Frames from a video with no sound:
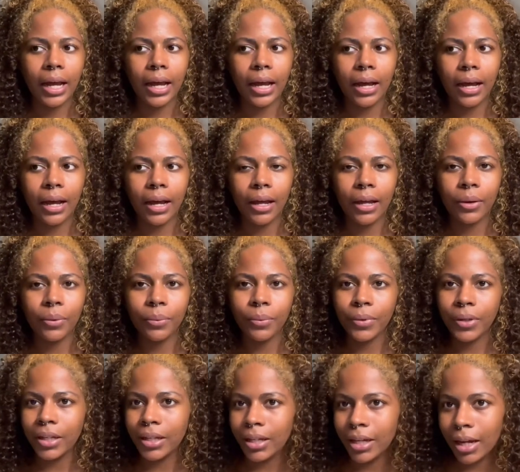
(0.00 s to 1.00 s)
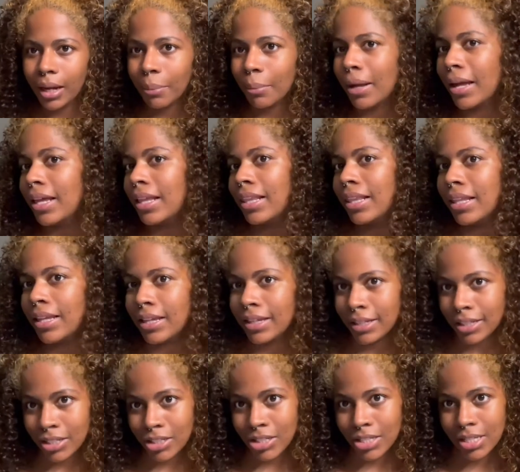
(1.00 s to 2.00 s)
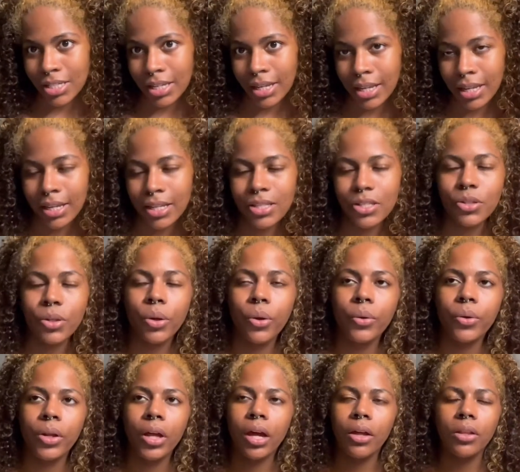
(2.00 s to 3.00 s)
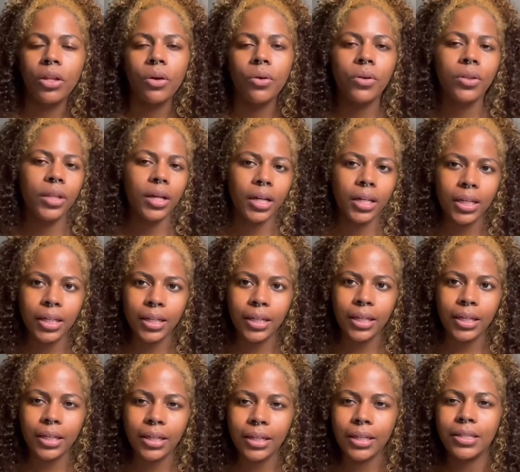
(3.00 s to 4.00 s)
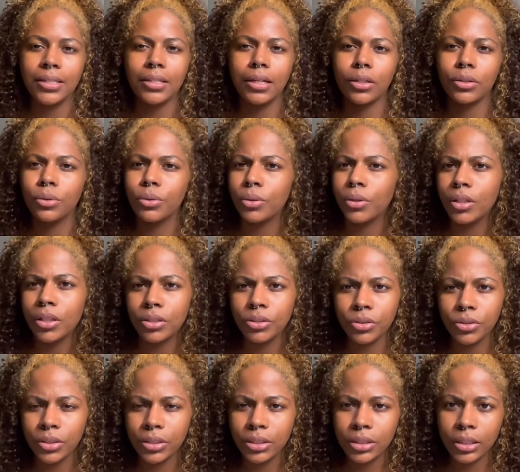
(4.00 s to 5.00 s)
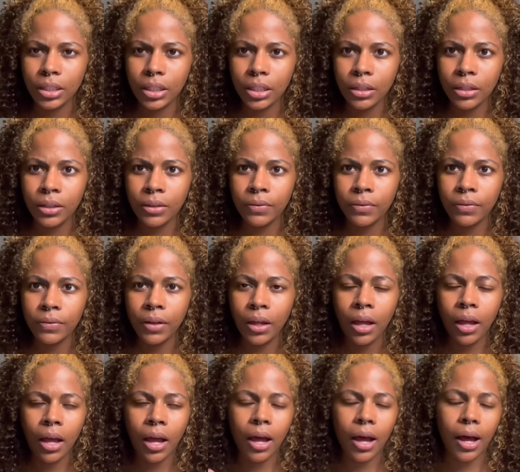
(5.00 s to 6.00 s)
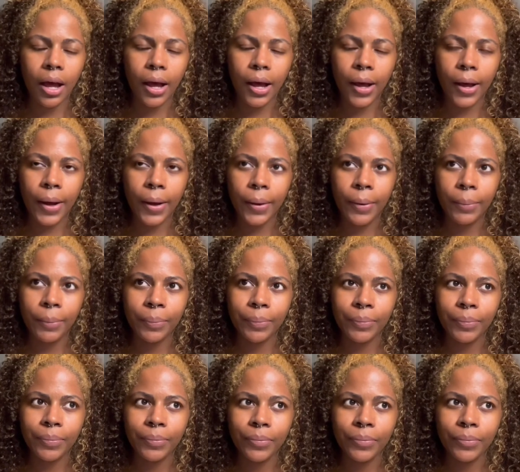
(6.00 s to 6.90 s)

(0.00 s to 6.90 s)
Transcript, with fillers: I went and got my luggage set. So now the only thing I need to get is like toiletry stuff. Um,